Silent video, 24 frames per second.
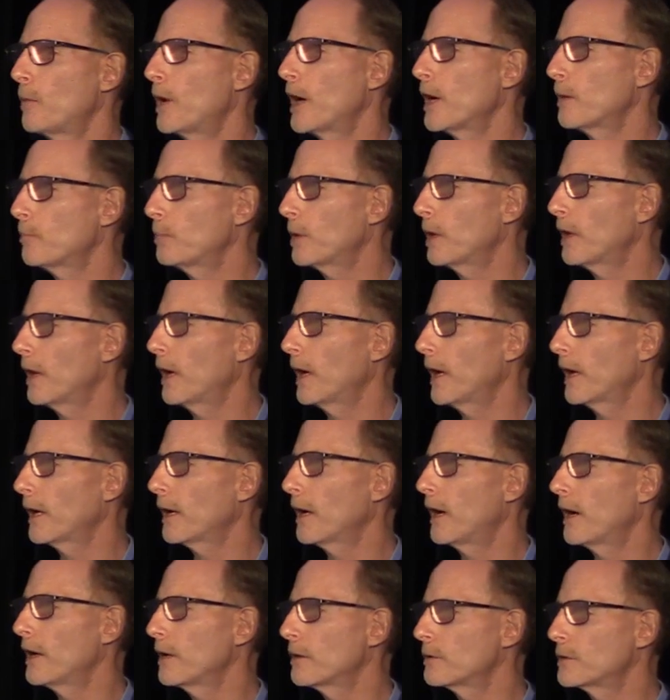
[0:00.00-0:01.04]
by applying
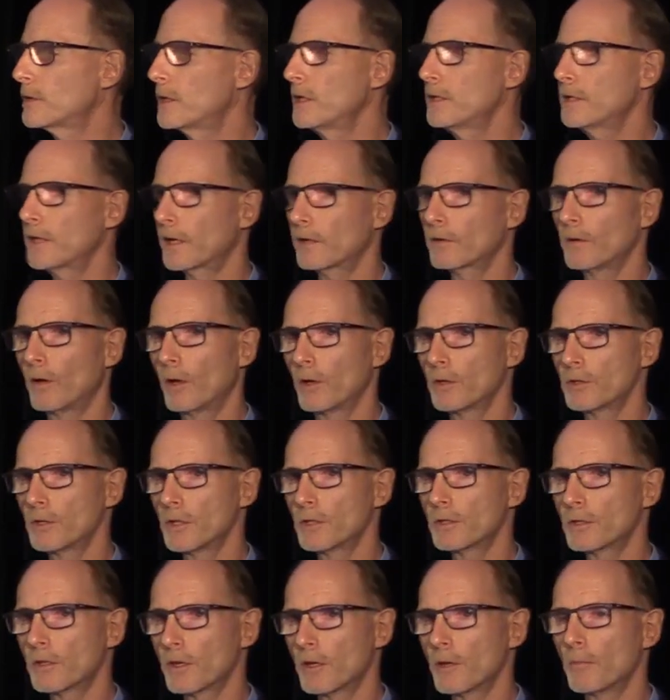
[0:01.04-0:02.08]
IoT
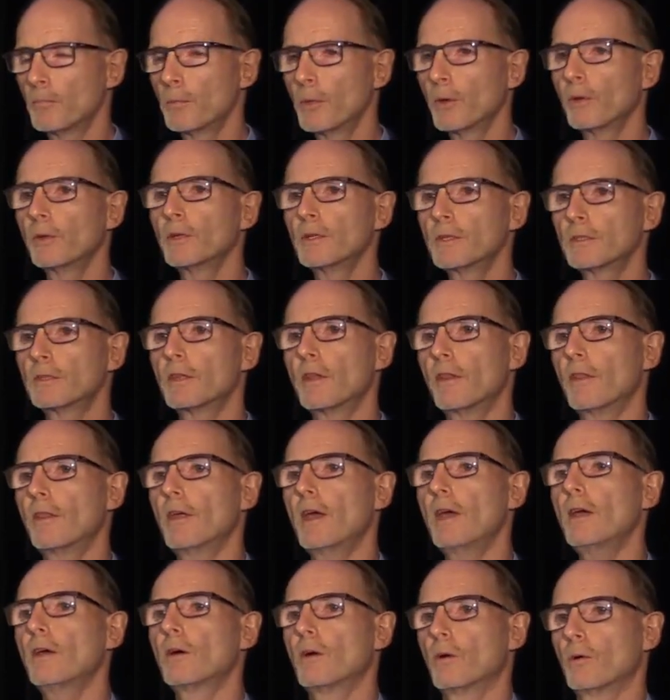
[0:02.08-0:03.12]
technologies to the buildings that
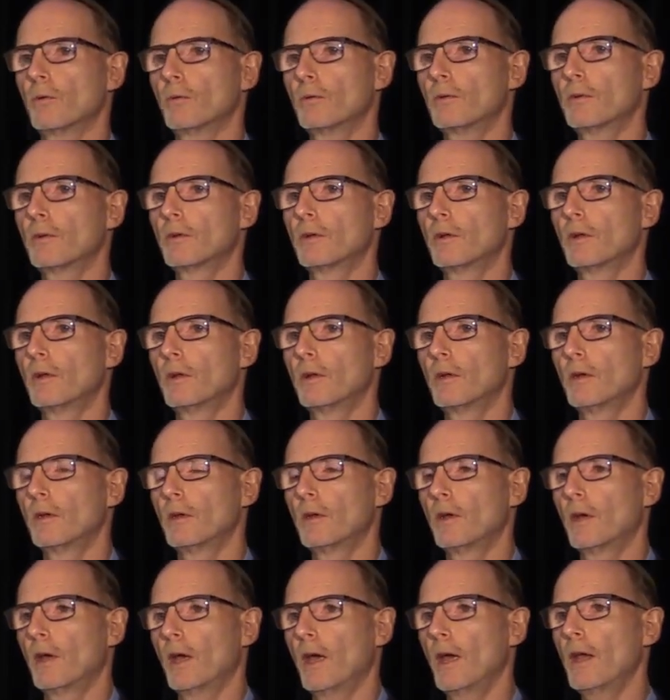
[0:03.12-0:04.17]
they owned
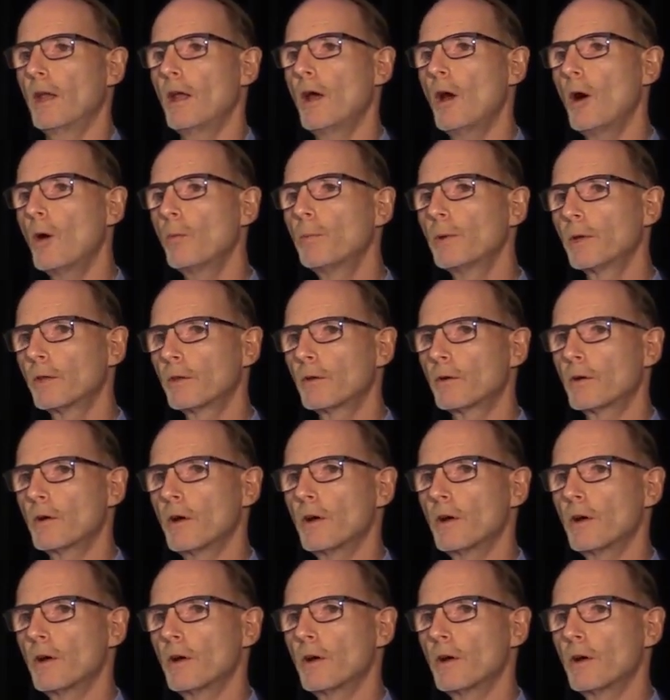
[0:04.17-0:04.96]
and helping their